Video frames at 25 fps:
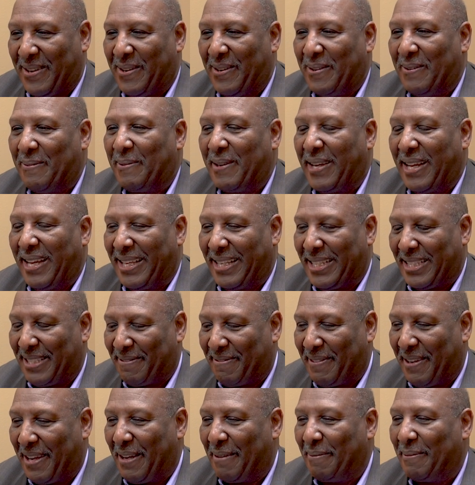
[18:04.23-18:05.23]
We had his
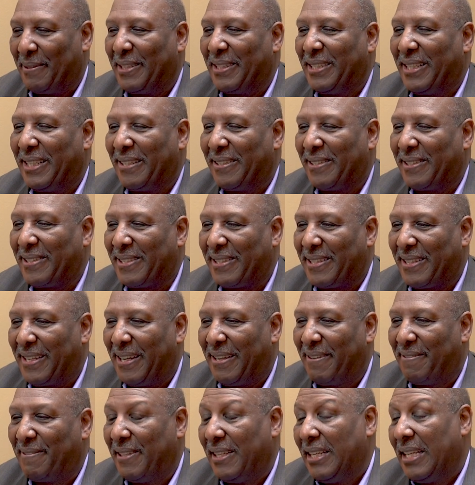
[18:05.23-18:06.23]
family there and stuff.
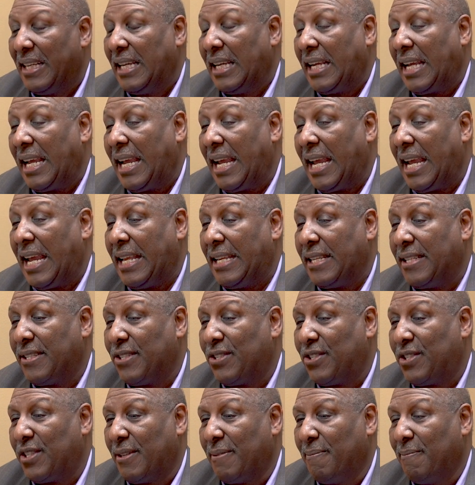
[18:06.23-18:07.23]
And
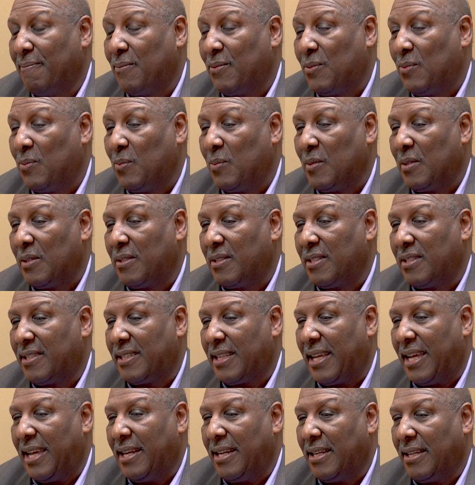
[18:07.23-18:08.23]
Jim
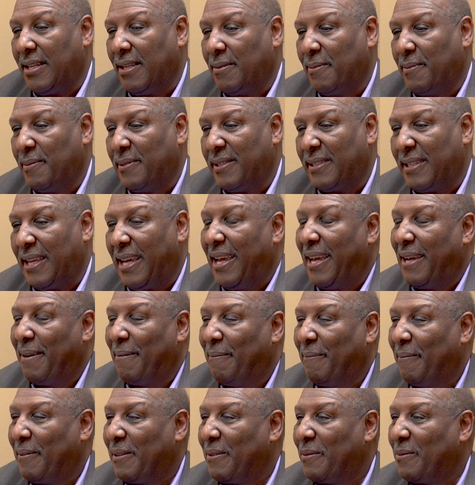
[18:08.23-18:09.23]
decided it was time.
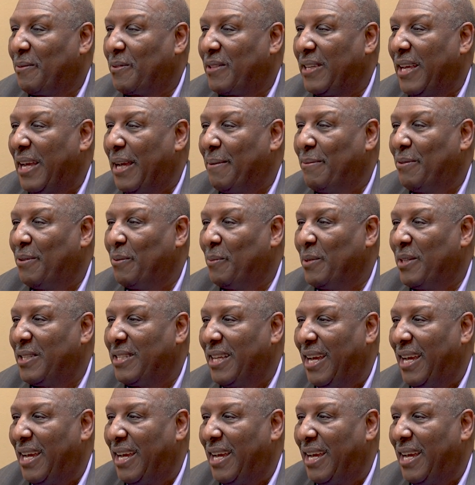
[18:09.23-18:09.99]
It was time to retire.